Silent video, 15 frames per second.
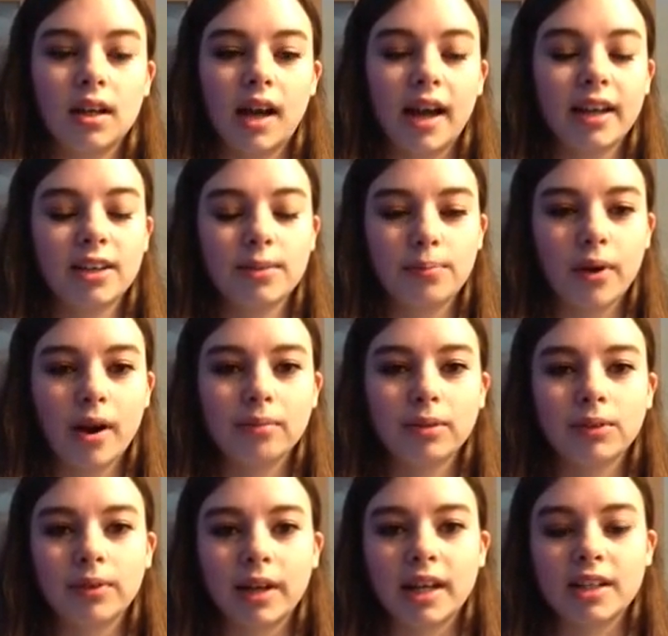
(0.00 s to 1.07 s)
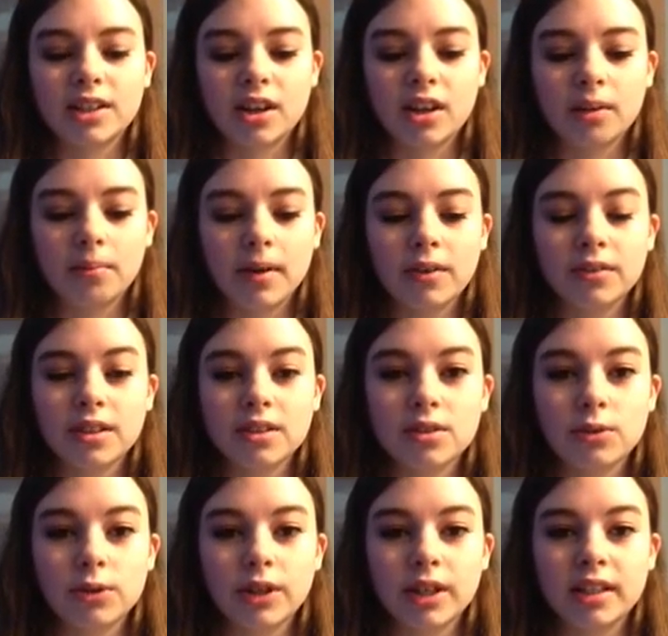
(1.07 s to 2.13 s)
I could probably rant on about these
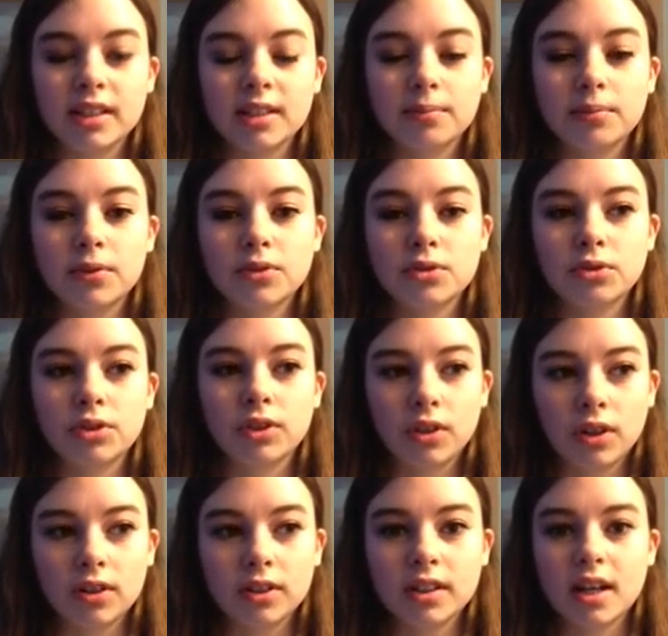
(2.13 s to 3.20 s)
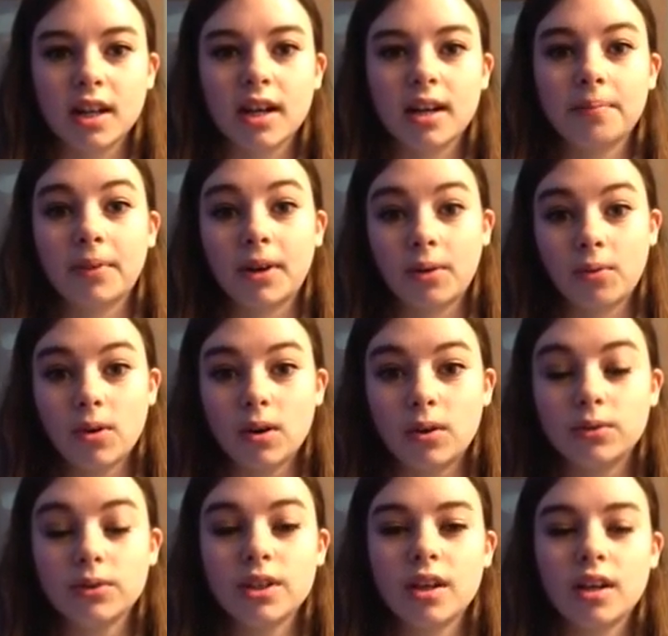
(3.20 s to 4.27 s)
3 examples for a long time, but I
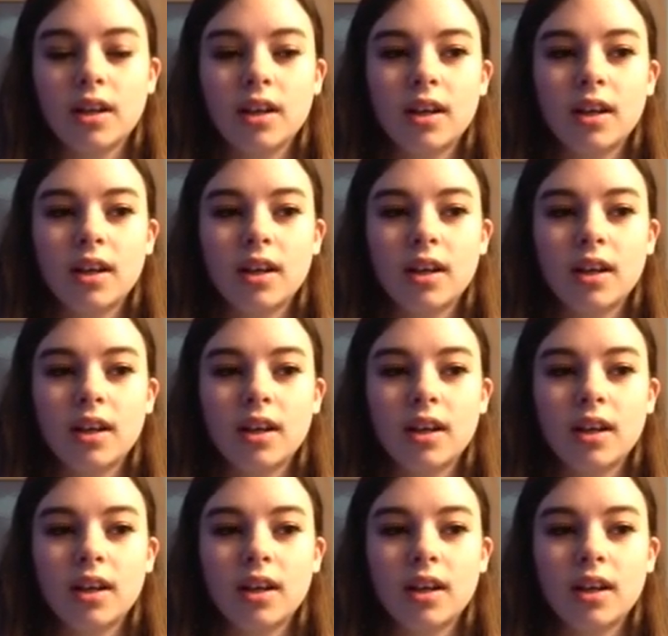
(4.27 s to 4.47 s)
won't.